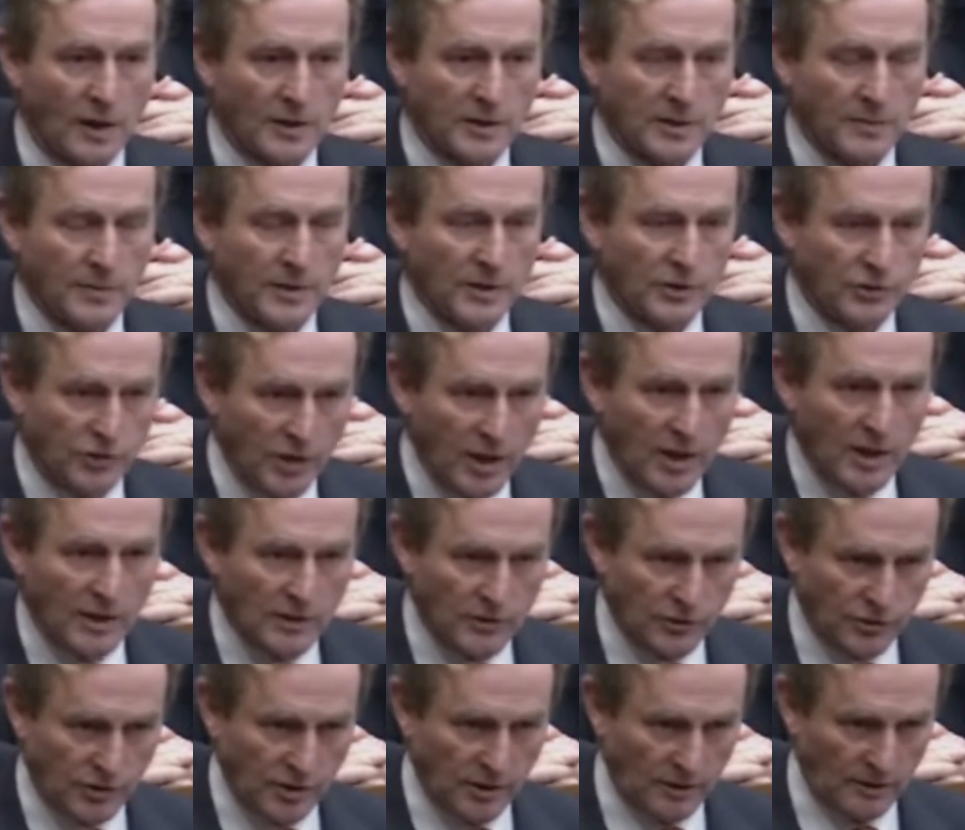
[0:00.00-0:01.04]
got to be
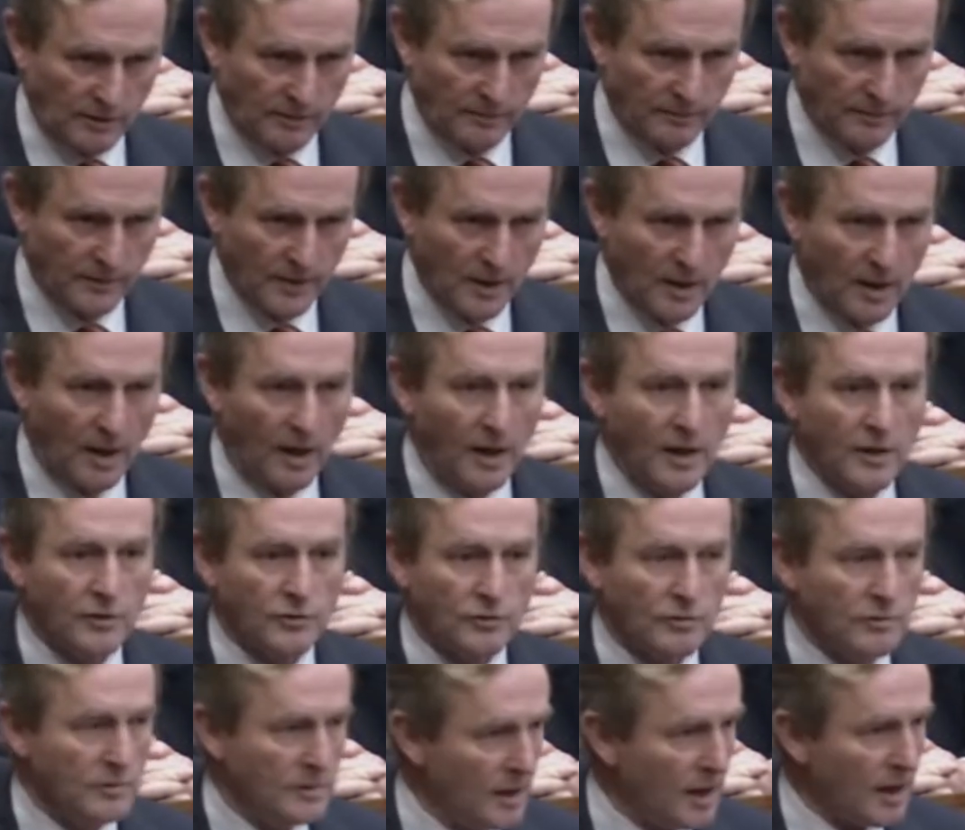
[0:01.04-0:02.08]
changed here. I
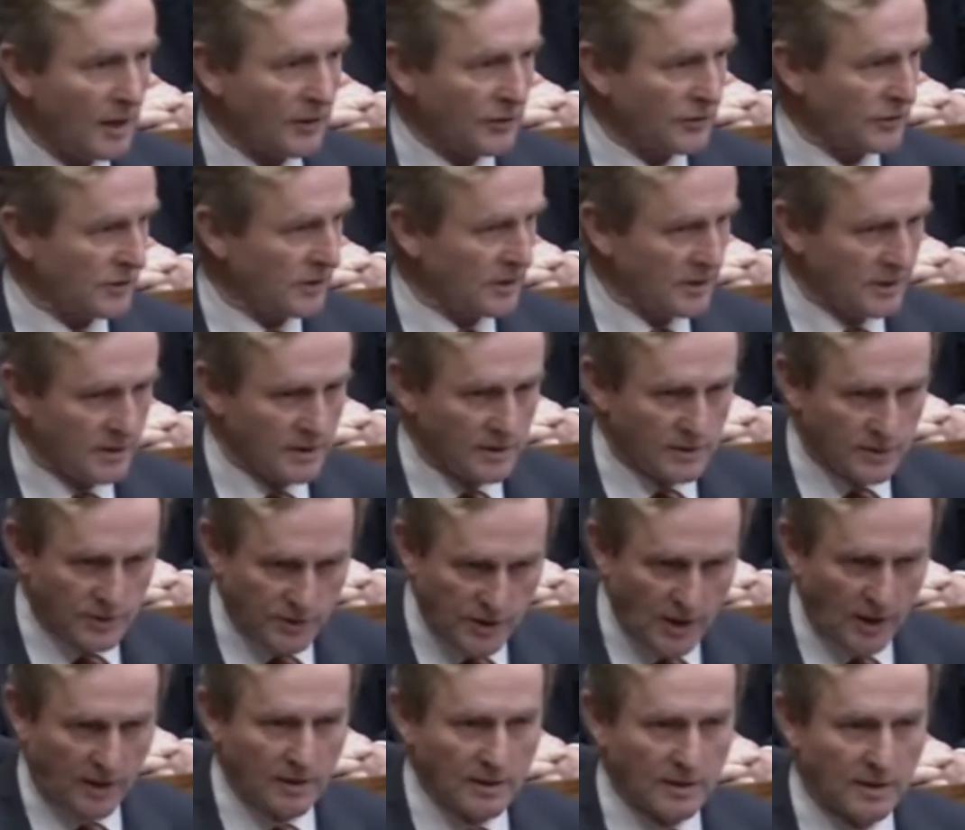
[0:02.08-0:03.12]
do not
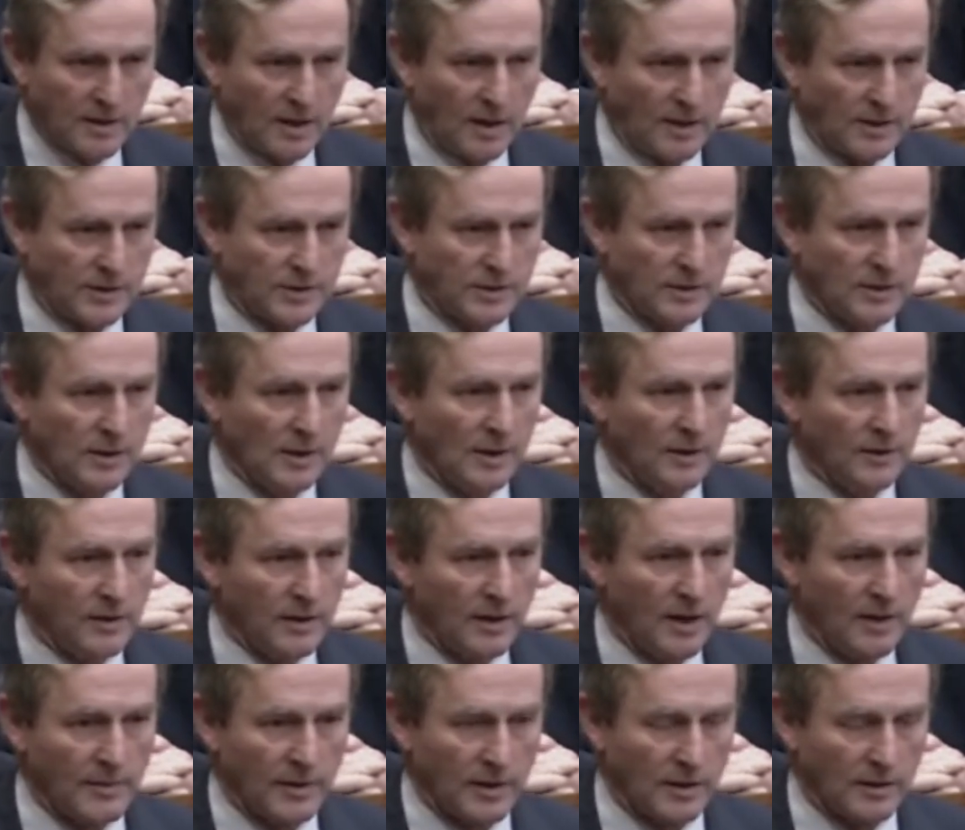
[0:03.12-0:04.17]
second guess
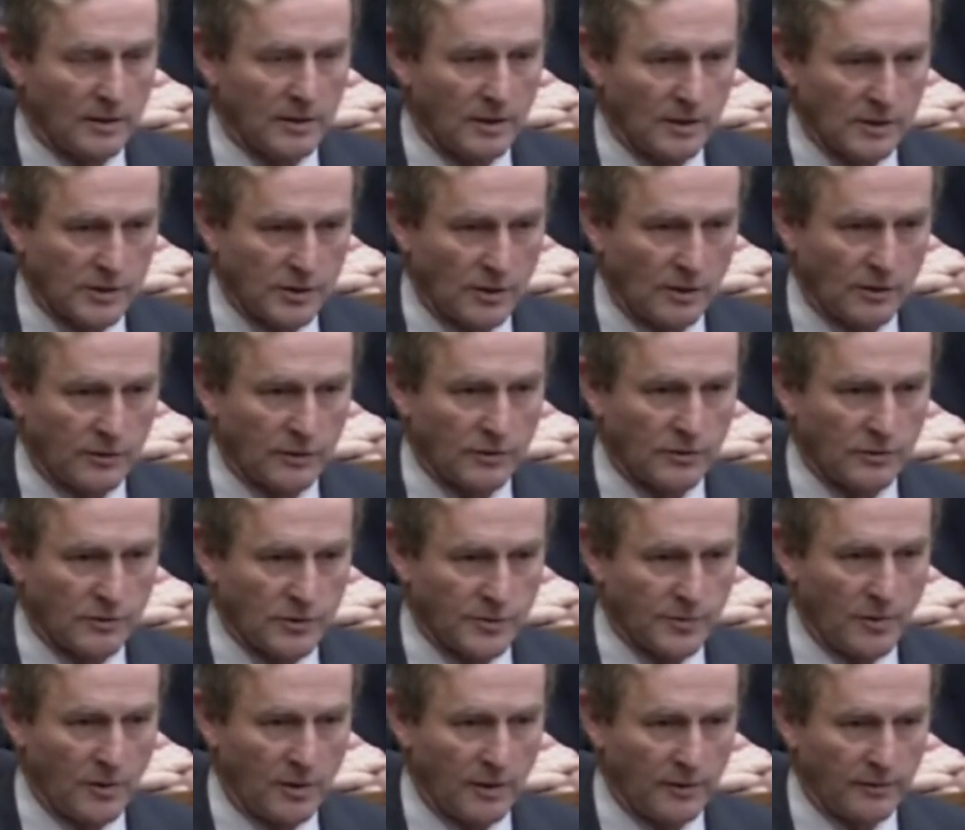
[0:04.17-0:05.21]
the eminent consultant who
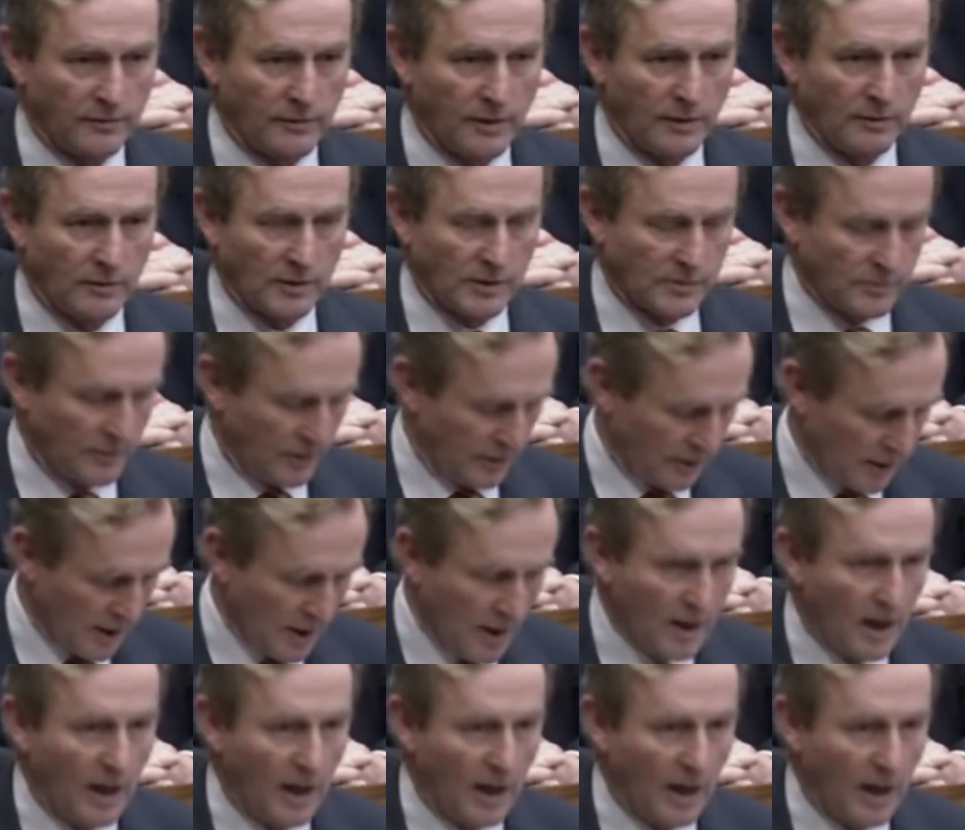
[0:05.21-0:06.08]
spoke on the radio this morning.